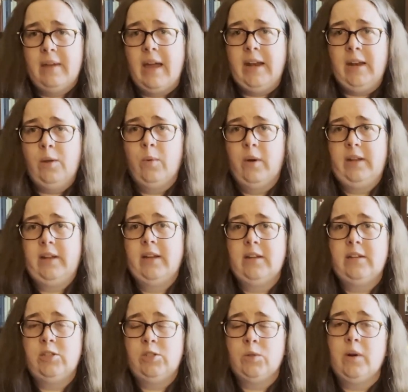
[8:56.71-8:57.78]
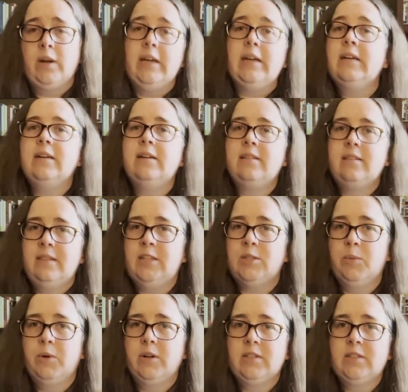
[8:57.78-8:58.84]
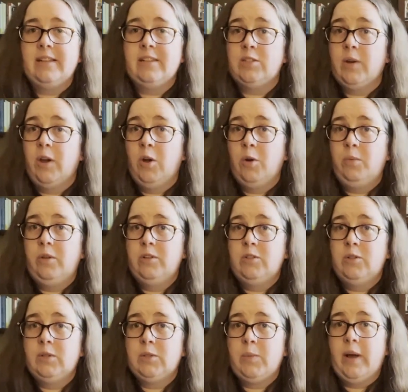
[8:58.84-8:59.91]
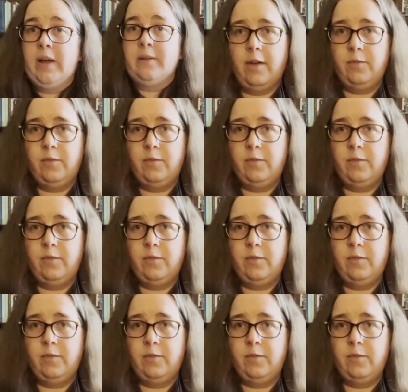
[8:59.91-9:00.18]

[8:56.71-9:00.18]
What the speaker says: anyone can enjoy these books, and so I hope you do as well.